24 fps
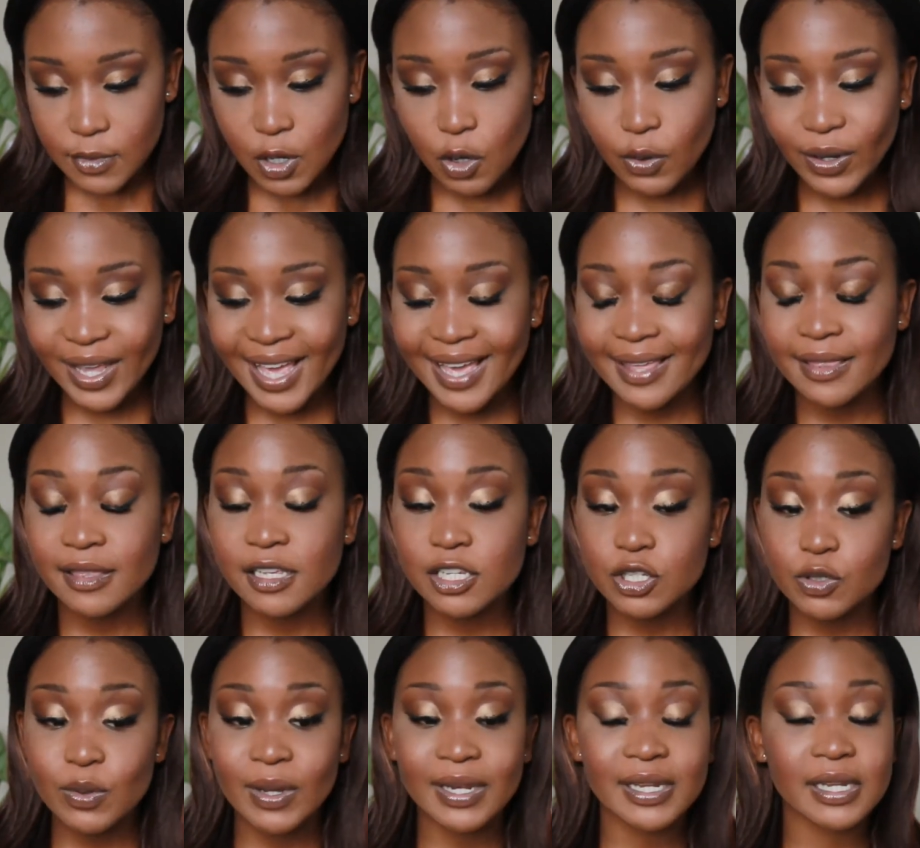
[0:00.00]
Okay,
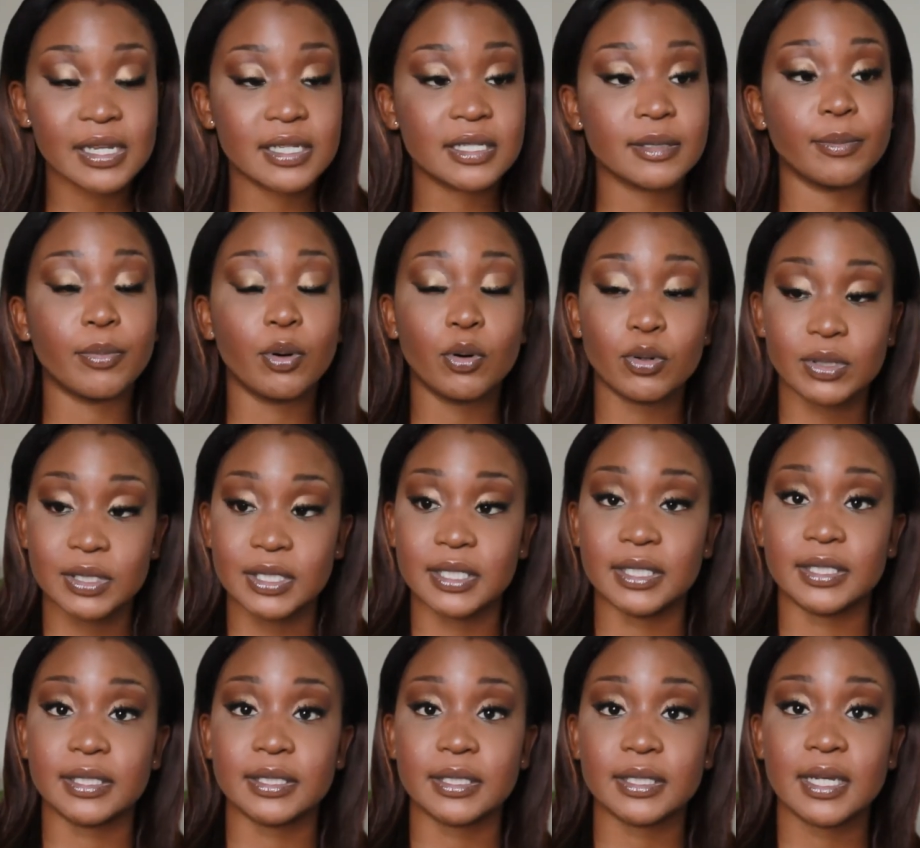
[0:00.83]
this one is
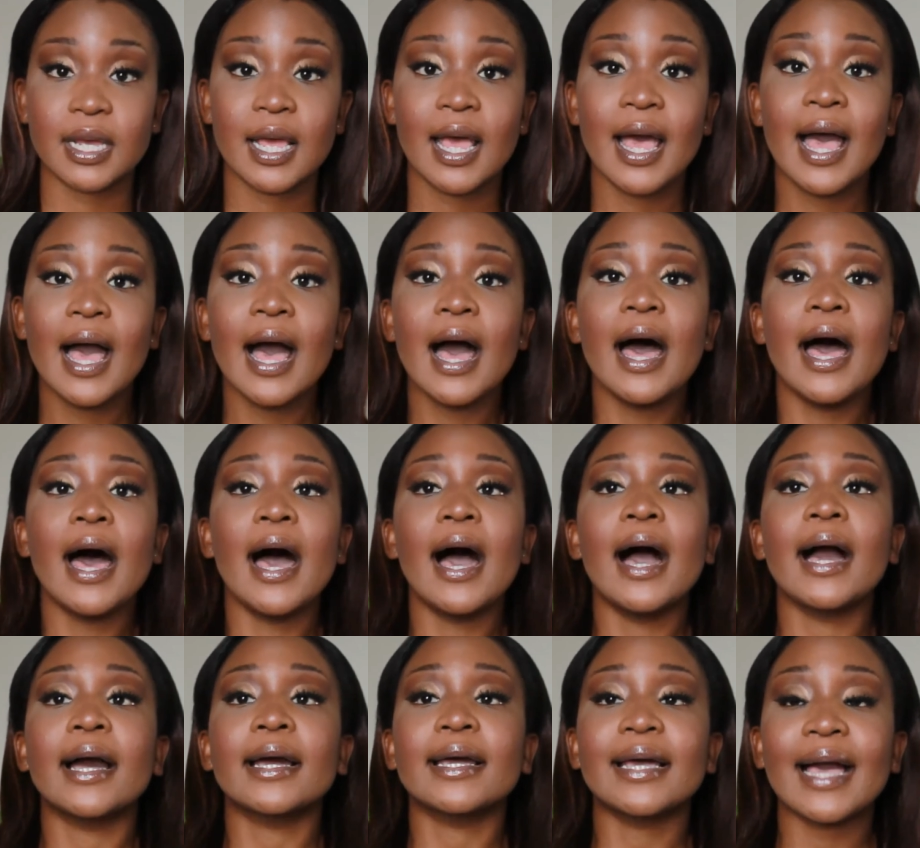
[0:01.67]
important,
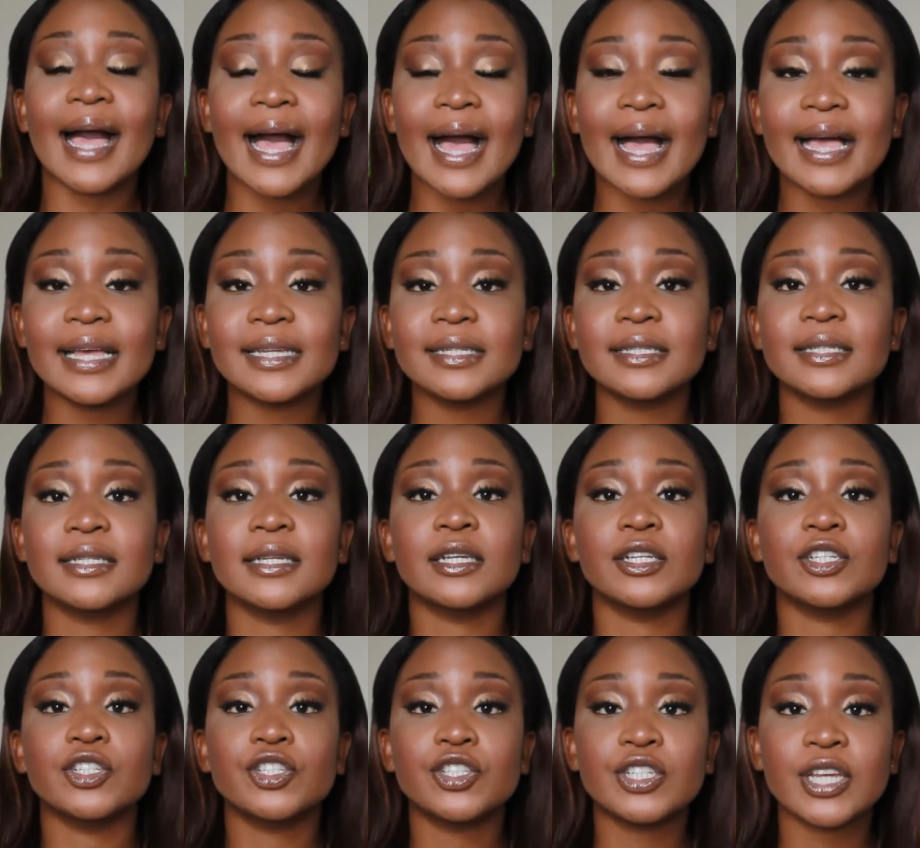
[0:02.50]
guys,
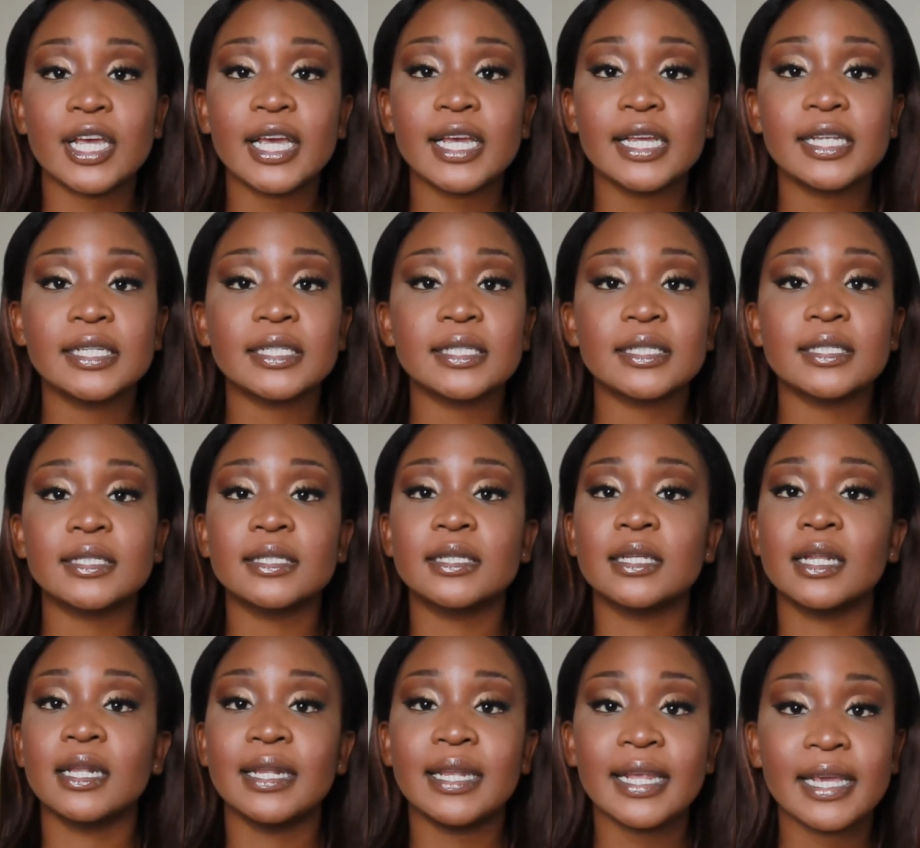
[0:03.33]

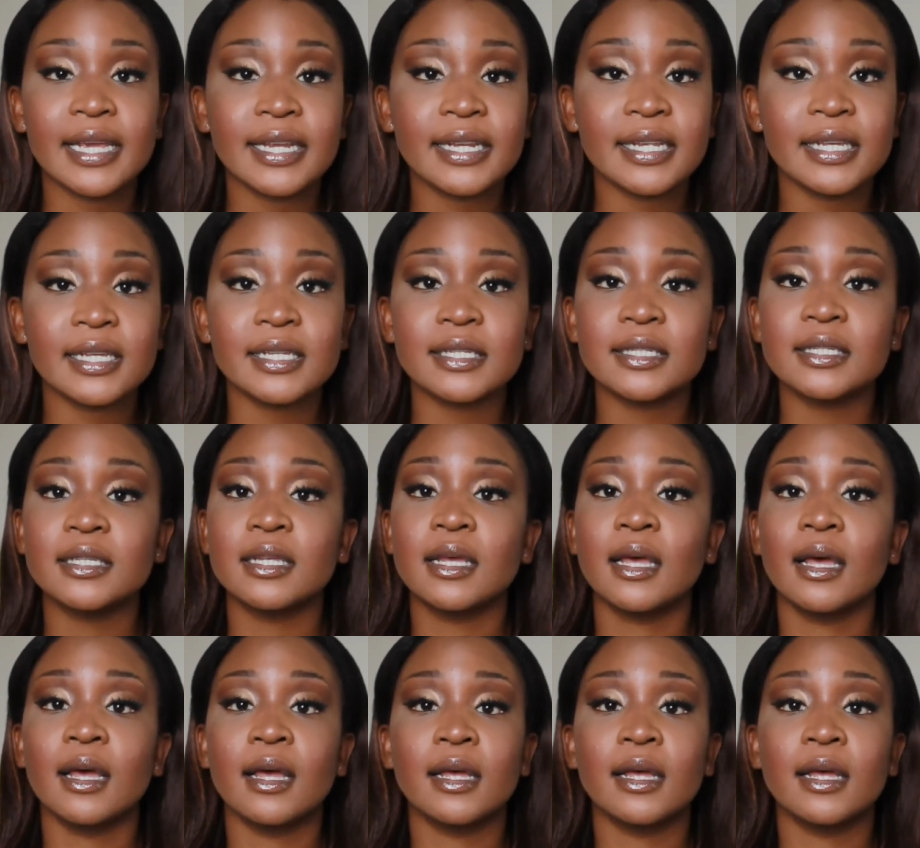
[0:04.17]
gents, ladies,